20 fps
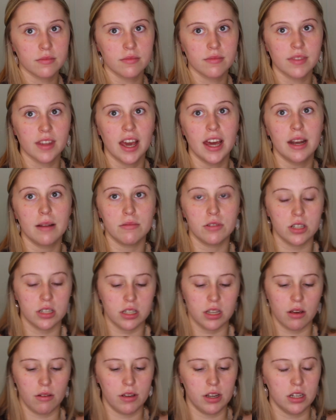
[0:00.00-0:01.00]
And I'm
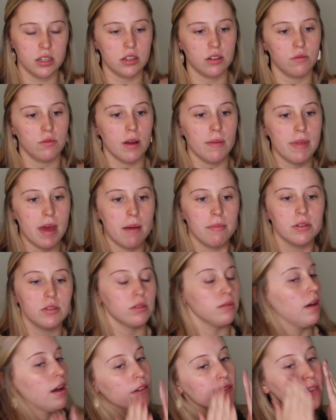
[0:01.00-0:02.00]
just going to rub that
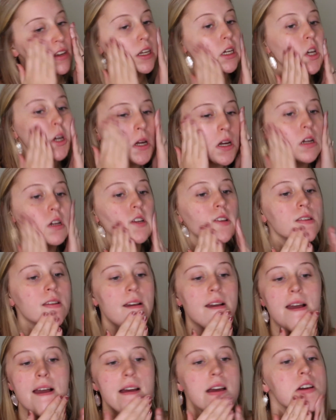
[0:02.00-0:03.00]
between my fingers
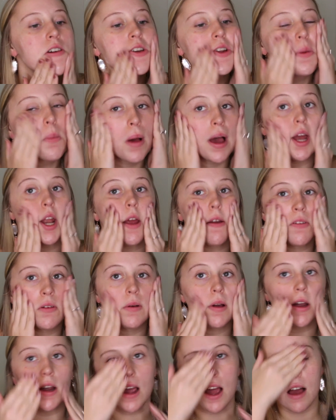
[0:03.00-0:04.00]
and apply it
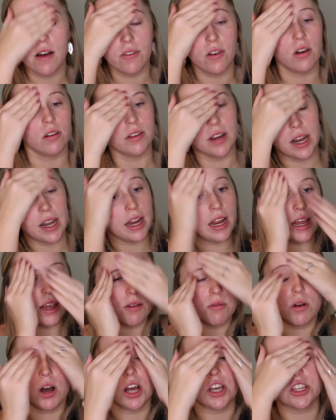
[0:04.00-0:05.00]
everywhere. I've
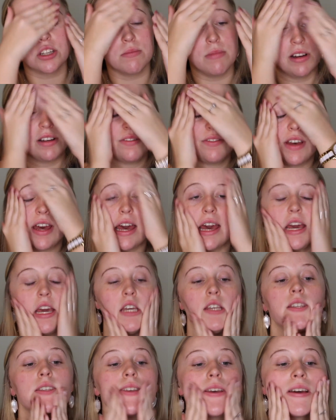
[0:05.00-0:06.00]
already washed my
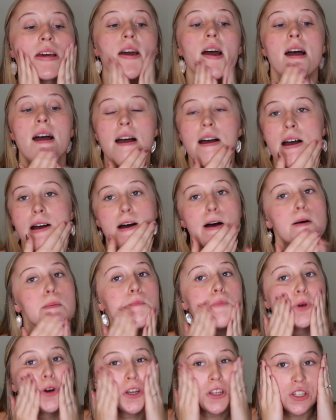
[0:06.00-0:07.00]
face,
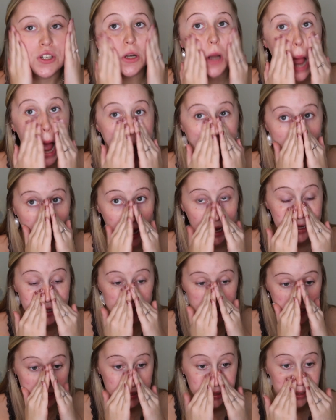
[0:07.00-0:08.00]

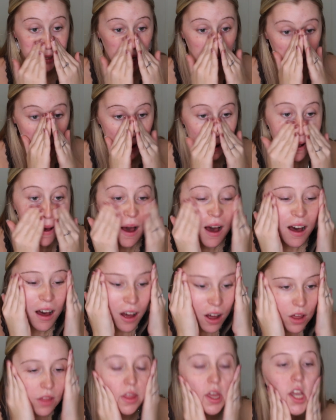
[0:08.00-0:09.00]
moisturized, and
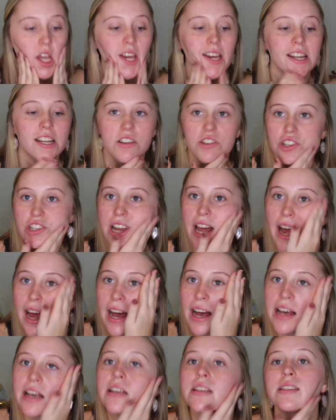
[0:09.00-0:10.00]
all that good
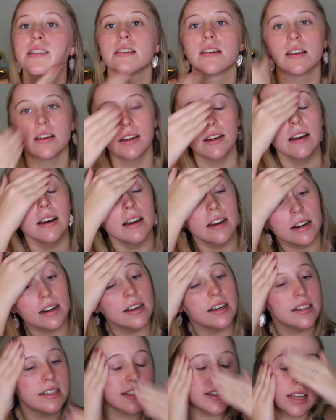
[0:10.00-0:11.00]
jazz.
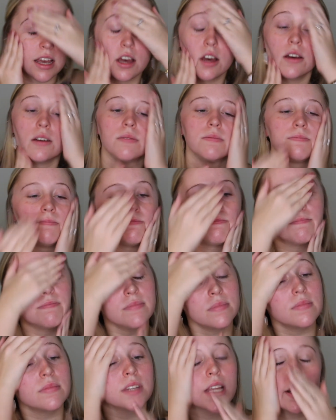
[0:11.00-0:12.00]
And so
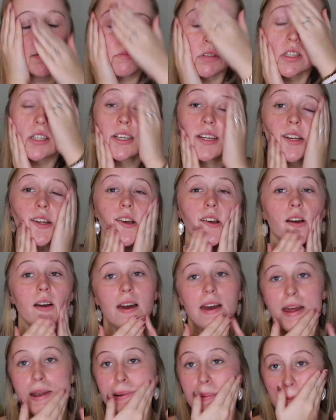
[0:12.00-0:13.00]
I'm just going to go
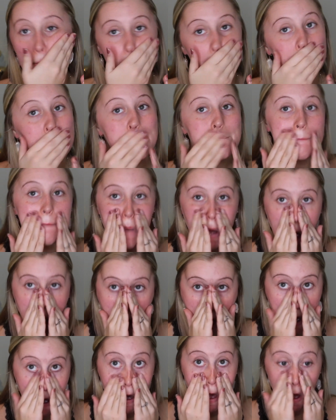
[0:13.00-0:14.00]
ahead and
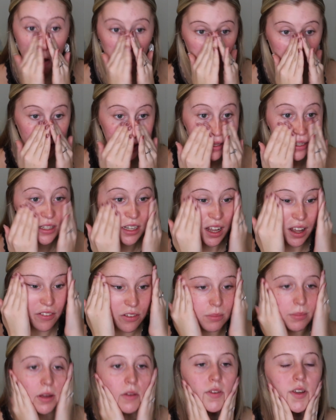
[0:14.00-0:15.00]
apply this all
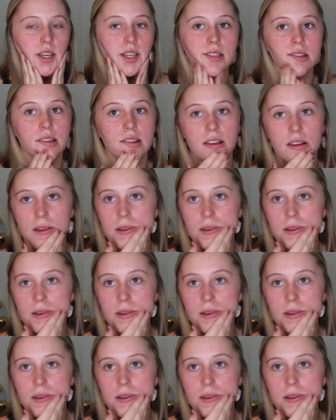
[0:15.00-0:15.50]
over my face.